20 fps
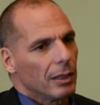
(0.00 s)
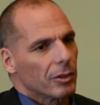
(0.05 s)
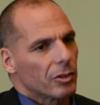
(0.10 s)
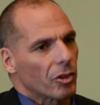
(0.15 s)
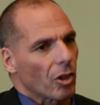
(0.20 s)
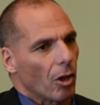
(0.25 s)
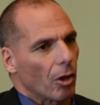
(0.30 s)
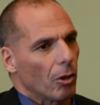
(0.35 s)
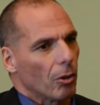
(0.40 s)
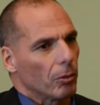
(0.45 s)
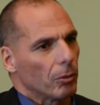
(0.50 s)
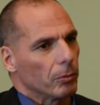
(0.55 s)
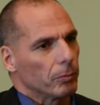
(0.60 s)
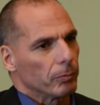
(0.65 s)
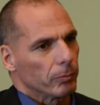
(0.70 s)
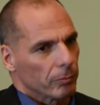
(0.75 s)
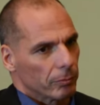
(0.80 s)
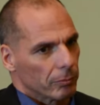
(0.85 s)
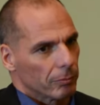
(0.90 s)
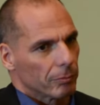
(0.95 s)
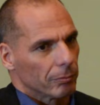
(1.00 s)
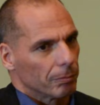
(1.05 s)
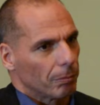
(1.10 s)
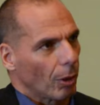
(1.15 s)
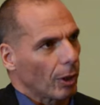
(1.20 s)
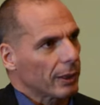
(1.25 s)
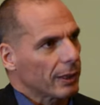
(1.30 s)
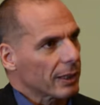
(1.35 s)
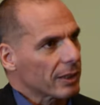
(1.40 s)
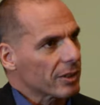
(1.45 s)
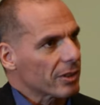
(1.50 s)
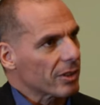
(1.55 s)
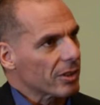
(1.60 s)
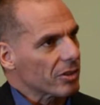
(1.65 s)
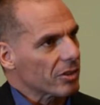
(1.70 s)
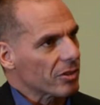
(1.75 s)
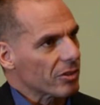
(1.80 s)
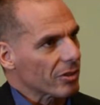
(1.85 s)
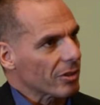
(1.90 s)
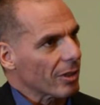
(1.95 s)
So politics
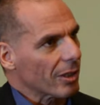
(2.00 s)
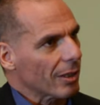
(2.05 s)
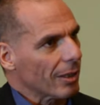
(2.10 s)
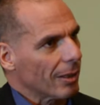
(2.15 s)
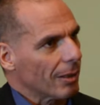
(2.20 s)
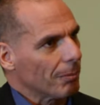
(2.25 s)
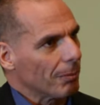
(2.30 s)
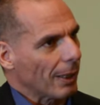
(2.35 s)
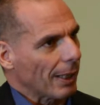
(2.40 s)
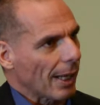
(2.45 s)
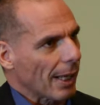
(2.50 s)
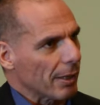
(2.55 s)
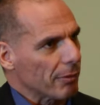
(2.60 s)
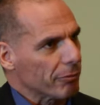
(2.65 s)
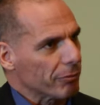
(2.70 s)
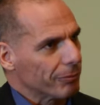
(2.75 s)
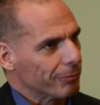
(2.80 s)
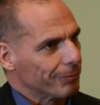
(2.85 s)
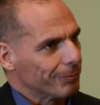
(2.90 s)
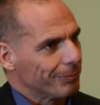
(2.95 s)
is uh, my life.